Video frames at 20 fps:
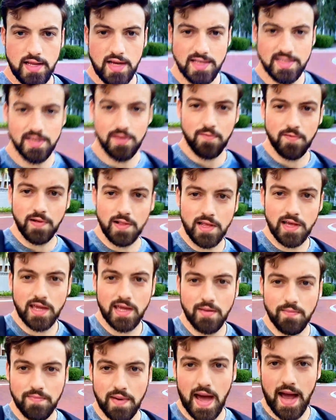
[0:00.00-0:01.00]
doesn't really
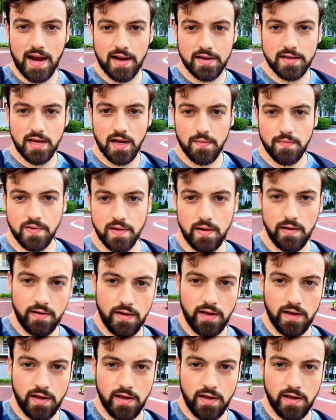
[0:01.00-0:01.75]
get backed up here.